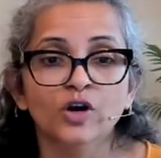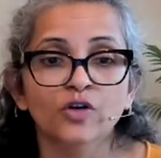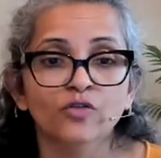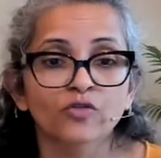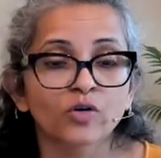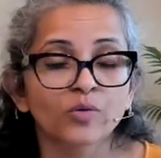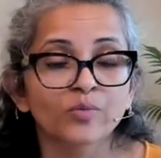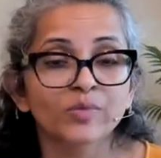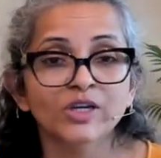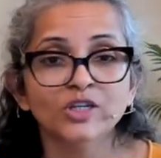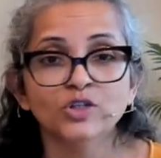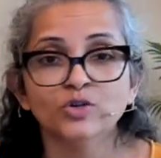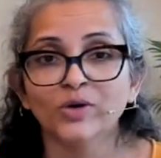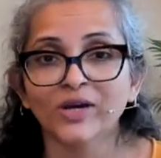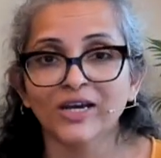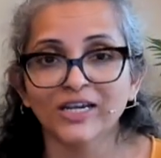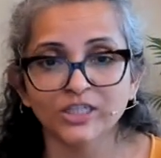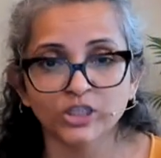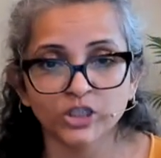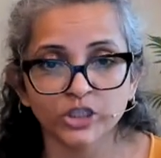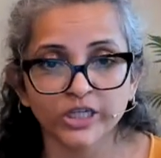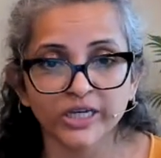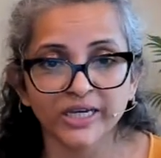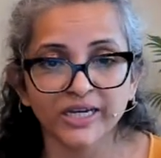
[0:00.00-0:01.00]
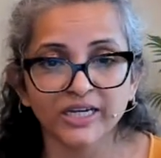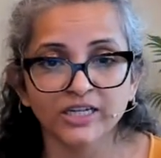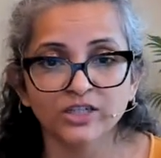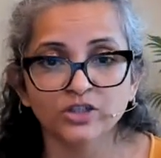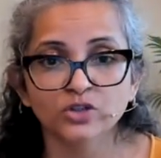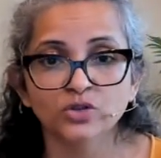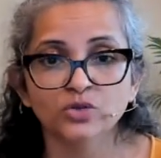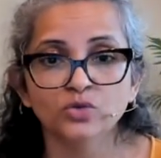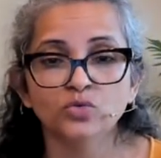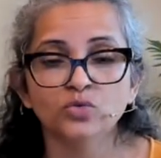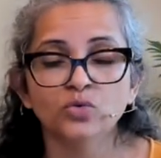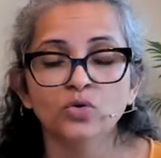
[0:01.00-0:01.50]
for me to educate
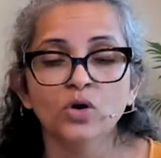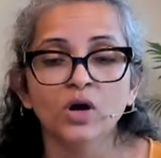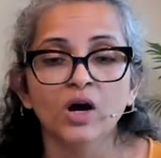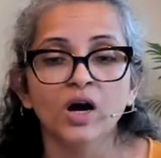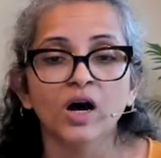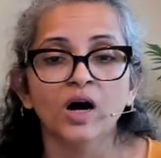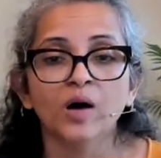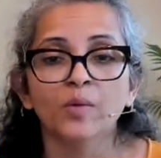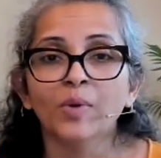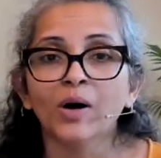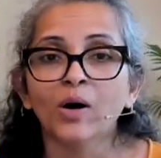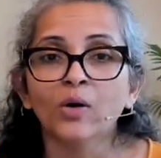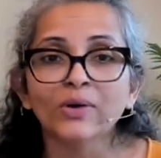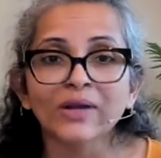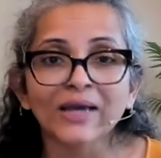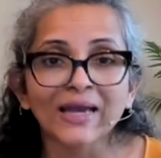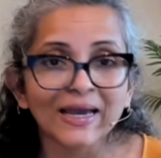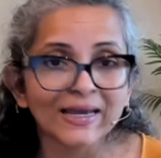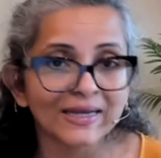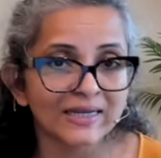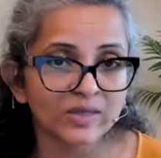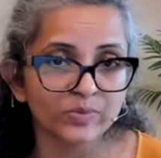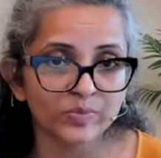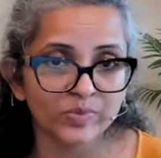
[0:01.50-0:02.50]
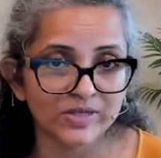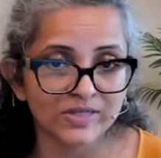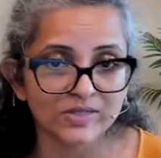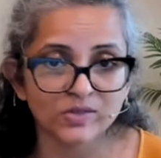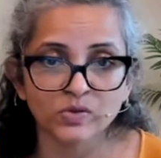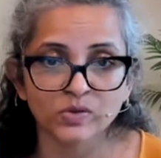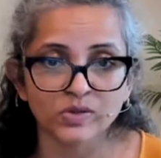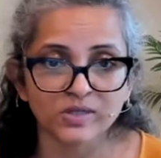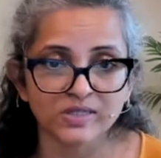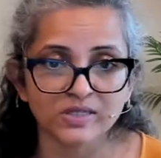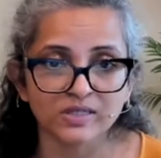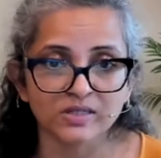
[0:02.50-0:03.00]
you about any
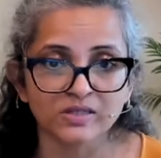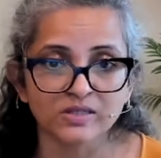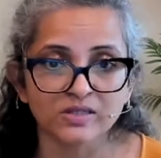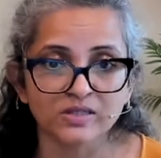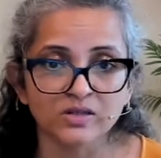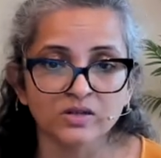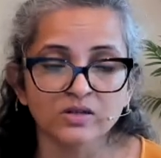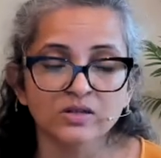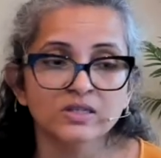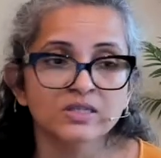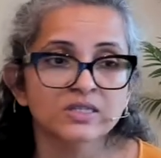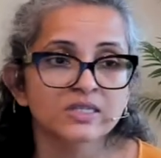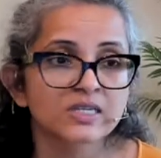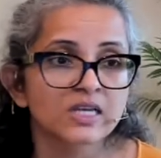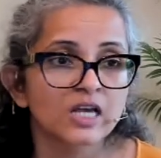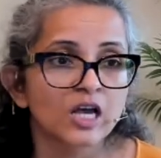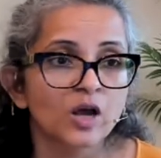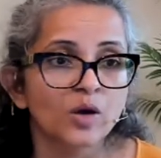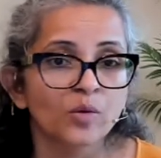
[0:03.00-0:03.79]
PCOS concerns,